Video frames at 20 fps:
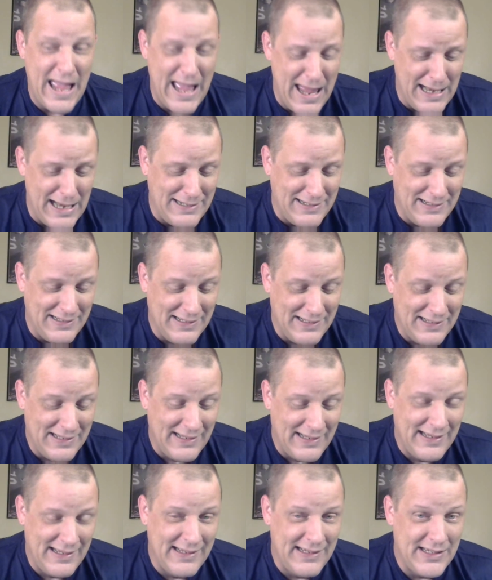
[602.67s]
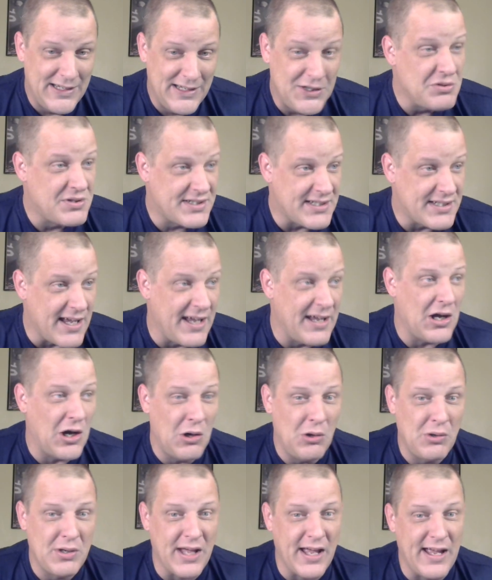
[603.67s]
And you say,
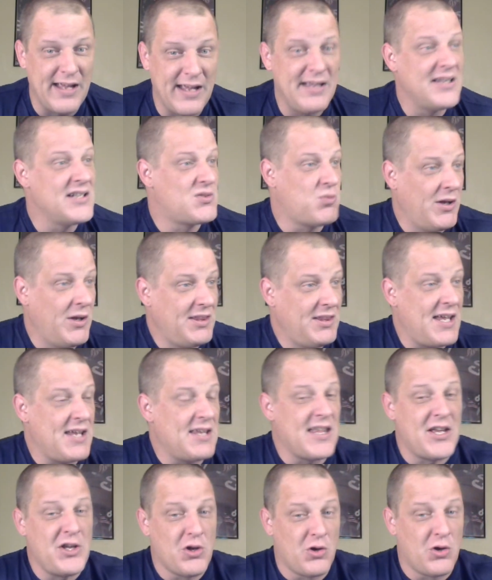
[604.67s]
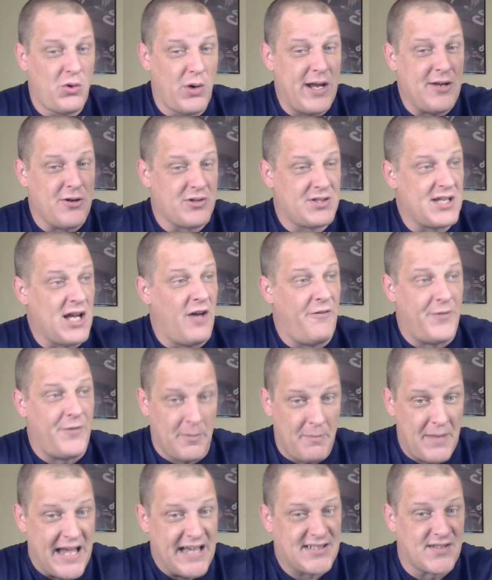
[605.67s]
okay, it's one thing that you're great yourself
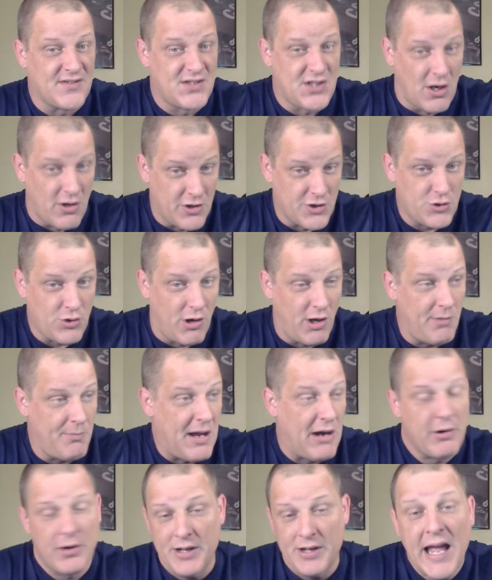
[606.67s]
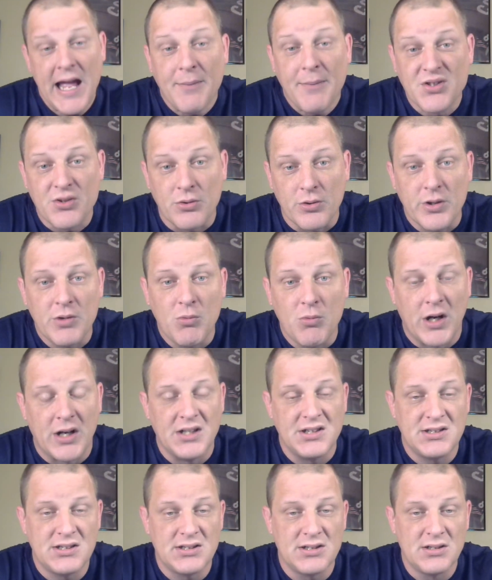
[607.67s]
and a massive star in drawing power, and he absolutely
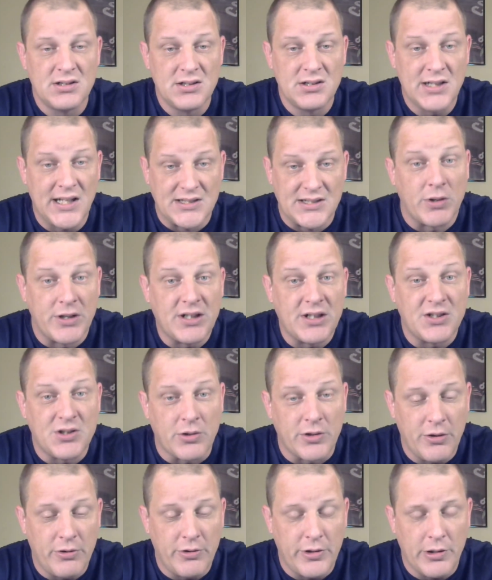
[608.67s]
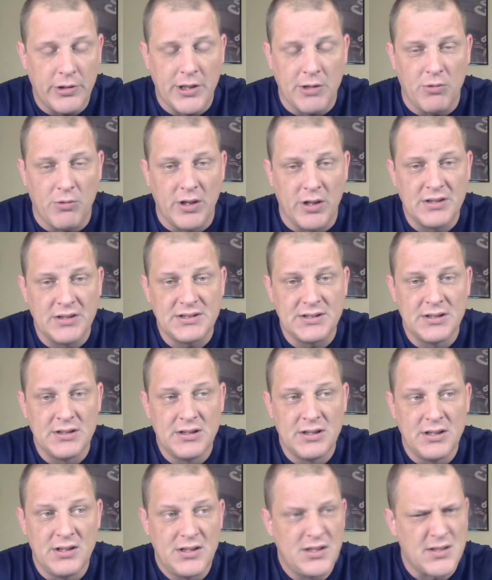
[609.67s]
was. That's what Antonio Inoki was.
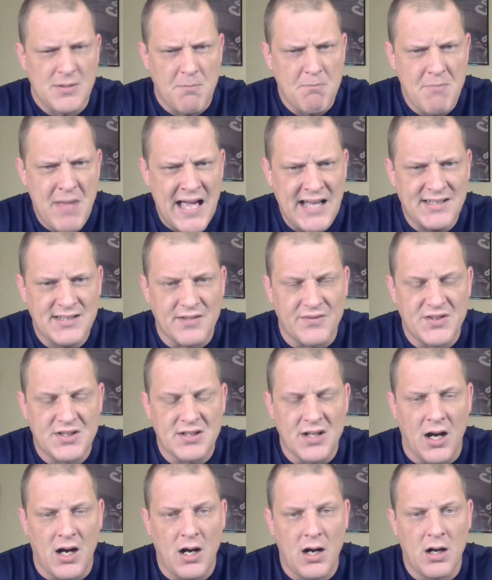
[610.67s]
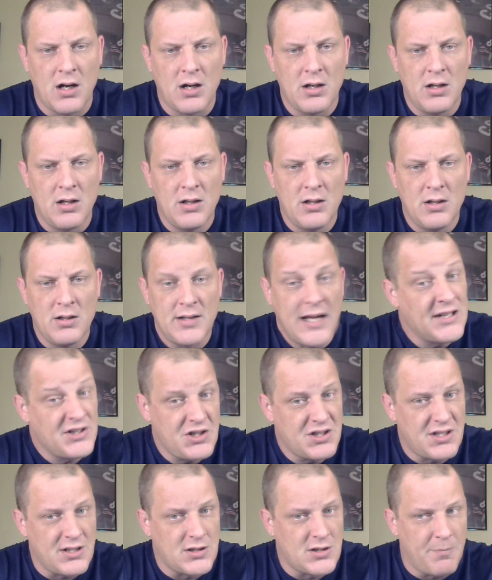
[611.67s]
He was a massive star, not
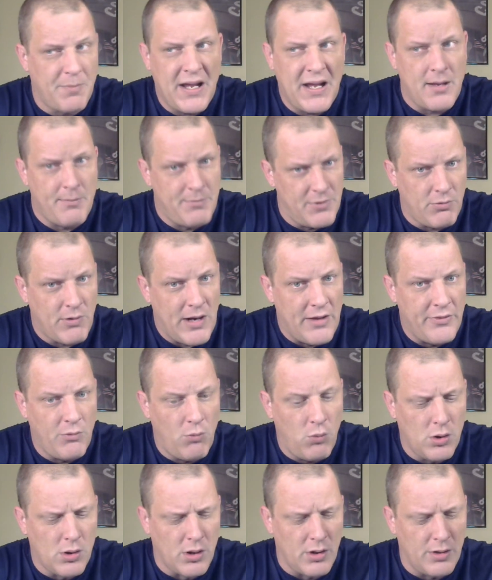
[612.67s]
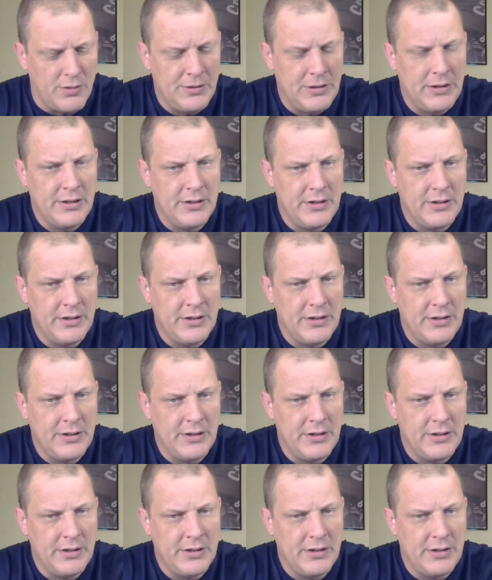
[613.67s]
just in Japan but around the world.